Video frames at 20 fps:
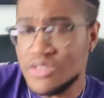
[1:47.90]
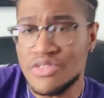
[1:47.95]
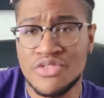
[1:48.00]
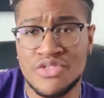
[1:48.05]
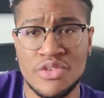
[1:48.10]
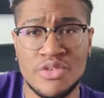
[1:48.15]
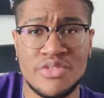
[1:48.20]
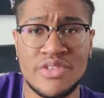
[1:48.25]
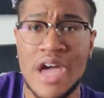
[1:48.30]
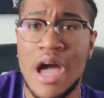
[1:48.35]

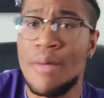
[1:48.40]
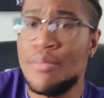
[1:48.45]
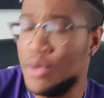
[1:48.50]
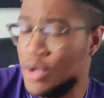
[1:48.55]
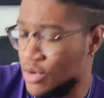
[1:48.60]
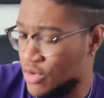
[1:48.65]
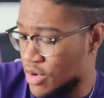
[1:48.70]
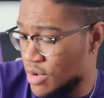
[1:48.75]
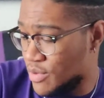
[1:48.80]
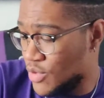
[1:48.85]
So Scott
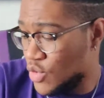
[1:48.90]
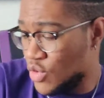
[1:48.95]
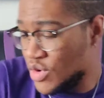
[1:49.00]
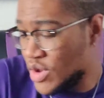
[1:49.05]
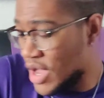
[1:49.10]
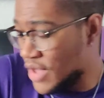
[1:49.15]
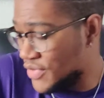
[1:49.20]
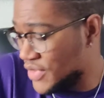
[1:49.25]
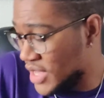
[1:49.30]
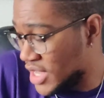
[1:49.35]
Pilgrim, what
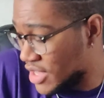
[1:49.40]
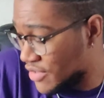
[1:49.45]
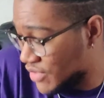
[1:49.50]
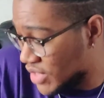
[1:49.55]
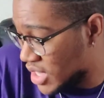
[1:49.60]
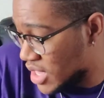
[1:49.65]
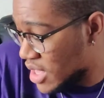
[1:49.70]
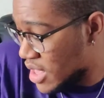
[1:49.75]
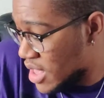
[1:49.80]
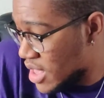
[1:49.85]
do I think of
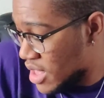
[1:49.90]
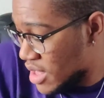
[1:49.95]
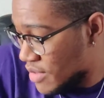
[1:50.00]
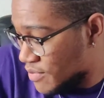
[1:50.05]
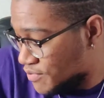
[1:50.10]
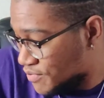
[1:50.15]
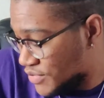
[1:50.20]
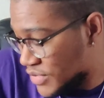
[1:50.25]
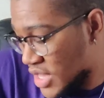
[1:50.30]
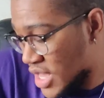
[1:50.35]
it?
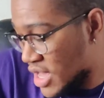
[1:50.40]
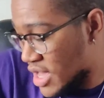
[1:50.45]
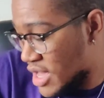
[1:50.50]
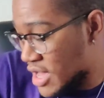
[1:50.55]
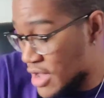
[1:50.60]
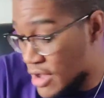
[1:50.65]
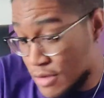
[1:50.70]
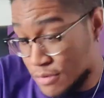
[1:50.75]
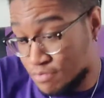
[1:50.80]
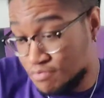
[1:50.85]

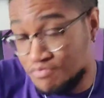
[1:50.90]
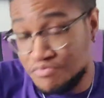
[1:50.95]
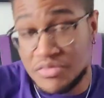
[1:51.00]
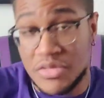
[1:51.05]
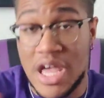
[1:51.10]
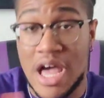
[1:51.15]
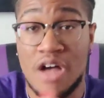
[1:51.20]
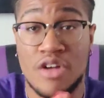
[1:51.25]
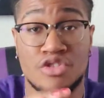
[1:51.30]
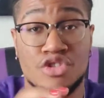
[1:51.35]

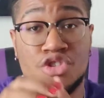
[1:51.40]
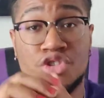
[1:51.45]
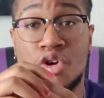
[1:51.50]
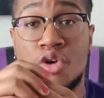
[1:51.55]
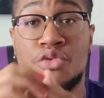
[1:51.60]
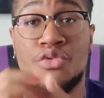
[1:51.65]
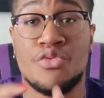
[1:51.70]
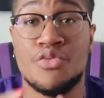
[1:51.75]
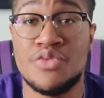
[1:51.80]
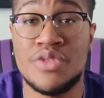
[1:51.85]
I'll just
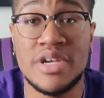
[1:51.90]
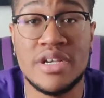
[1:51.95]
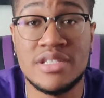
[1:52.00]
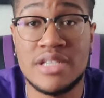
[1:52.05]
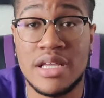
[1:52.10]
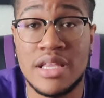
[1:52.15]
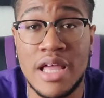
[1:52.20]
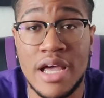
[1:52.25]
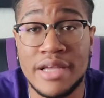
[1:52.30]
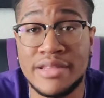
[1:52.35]
go through things
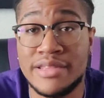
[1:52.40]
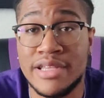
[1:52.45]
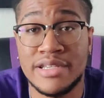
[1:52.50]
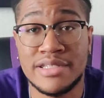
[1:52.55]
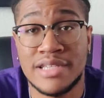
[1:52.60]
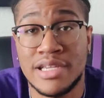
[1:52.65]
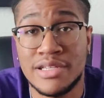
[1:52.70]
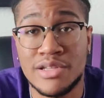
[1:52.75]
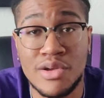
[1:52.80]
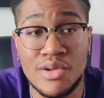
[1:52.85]
I like,
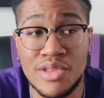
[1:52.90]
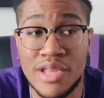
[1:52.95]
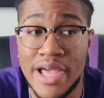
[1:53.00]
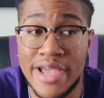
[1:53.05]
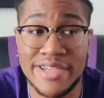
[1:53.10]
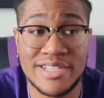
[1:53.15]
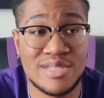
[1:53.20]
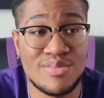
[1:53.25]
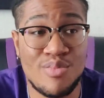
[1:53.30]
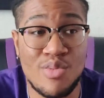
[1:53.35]
things I don't
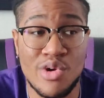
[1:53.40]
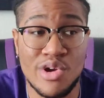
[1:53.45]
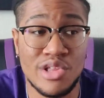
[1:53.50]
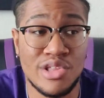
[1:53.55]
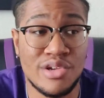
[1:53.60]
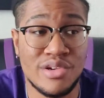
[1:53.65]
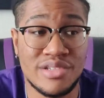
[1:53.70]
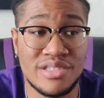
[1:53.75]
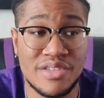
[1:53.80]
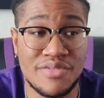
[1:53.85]
like,
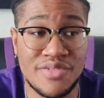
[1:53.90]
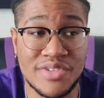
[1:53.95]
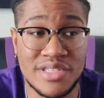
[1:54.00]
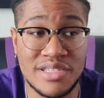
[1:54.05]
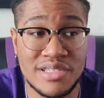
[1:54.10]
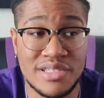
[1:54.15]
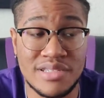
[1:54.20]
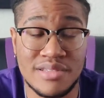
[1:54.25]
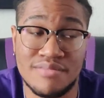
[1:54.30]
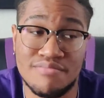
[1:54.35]
spoilers if
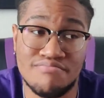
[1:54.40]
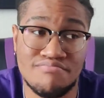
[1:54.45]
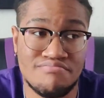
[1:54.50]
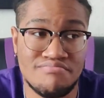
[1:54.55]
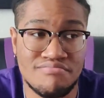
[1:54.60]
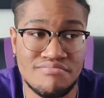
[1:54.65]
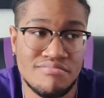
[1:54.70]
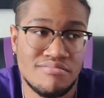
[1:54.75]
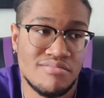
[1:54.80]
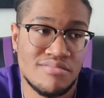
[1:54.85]
it's
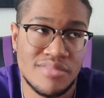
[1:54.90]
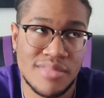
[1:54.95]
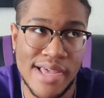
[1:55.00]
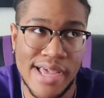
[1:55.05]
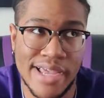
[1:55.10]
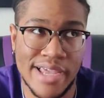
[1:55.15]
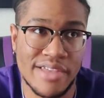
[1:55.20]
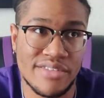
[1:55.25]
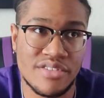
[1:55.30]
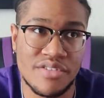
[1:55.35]

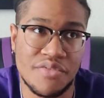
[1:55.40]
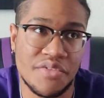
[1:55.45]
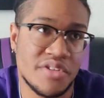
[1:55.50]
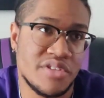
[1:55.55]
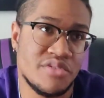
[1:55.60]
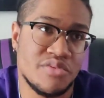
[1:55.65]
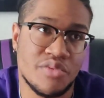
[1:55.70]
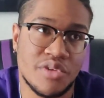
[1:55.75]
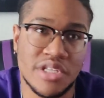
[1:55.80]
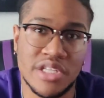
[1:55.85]

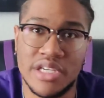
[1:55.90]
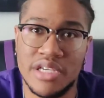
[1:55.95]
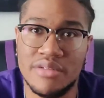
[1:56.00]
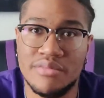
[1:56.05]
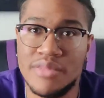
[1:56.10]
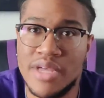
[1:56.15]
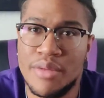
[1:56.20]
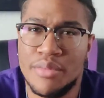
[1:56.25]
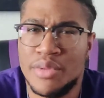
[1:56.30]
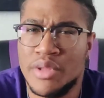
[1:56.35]

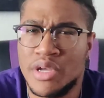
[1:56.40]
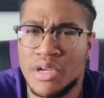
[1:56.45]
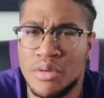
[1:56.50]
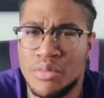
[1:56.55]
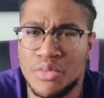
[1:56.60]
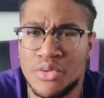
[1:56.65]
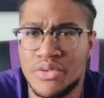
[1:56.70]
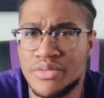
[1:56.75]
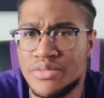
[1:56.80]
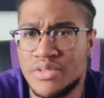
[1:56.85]
really
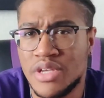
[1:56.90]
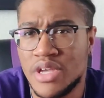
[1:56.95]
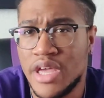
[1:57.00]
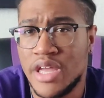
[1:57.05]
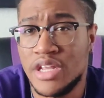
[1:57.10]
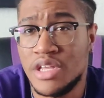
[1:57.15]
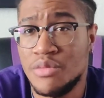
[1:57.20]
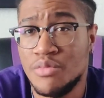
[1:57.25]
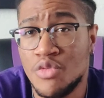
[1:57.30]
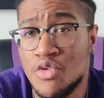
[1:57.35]
applicable to
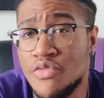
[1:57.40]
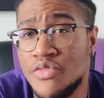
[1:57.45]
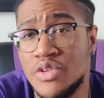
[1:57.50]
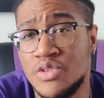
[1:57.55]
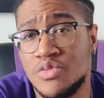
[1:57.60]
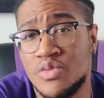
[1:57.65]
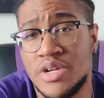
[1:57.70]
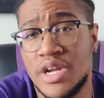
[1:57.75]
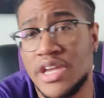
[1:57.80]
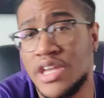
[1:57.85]
any
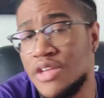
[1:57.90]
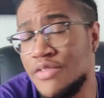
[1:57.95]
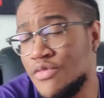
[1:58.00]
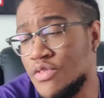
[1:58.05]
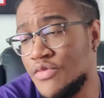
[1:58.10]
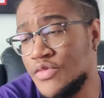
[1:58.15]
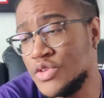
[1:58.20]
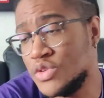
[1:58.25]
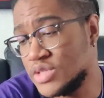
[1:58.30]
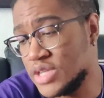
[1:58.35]
movies when I give
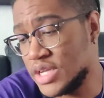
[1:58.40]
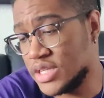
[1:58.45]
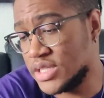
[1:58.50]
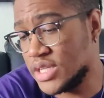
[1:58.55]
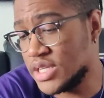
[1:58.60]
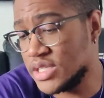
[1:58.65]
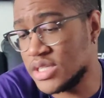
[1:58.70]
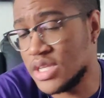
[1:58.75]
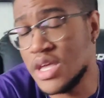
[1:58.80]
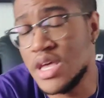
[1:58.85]
reviews like
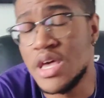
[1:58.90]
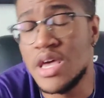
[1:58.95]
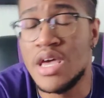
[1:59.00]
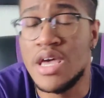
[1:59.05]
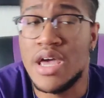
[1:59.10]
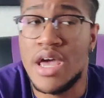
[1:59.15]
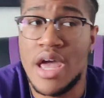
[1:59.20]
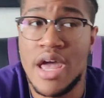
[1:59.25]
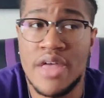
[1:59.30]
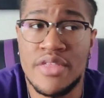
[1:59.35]
this,
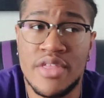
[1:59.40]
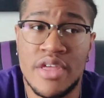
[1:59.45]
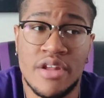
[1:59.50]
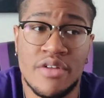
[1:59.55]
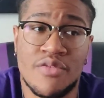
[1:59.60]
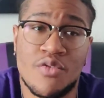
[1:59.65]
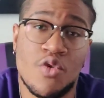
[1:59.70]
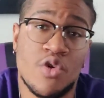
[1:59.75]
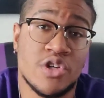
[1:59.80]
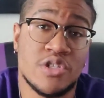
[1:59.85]
and then
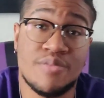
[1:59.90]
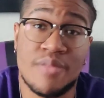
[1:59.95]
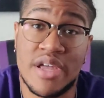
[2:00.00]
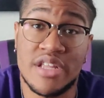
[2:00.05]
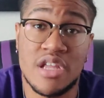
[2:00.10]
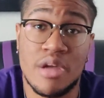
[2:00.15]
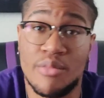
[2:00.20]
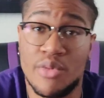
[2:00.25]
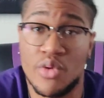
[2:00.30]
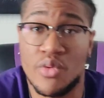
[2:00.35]
of course my
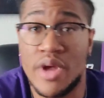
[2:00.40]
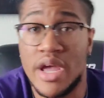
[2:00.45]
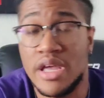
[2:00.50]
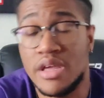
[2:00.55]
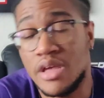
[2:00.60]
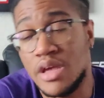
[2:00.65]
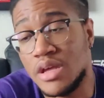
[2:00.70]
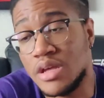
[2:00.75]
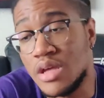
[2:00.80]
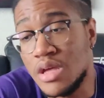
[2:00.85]
number
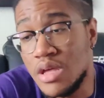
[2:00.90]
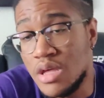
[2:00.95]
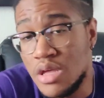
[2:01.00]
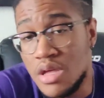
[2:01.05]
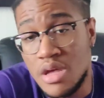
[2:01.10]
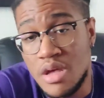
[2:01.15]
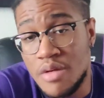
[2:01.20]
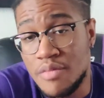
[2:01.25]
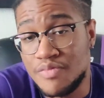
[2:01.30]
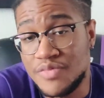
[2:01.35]
ranking.
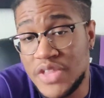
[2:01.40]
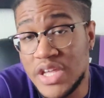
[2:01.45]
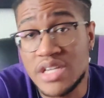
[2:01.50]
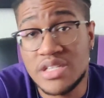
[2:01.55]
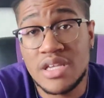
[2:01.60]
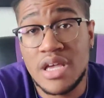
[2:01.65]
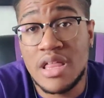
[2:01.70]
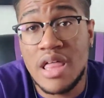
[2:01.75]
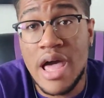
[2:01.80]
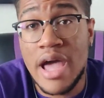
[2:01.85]

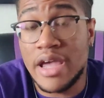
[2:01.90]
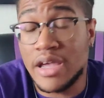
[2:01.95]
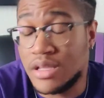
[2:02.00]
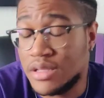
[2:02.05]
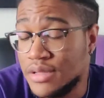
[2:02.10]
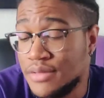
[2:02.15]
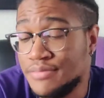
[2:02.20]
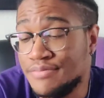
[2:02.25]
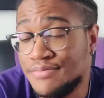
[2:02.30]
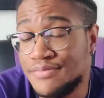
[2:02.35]
Things I
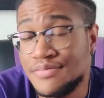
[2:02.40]
like,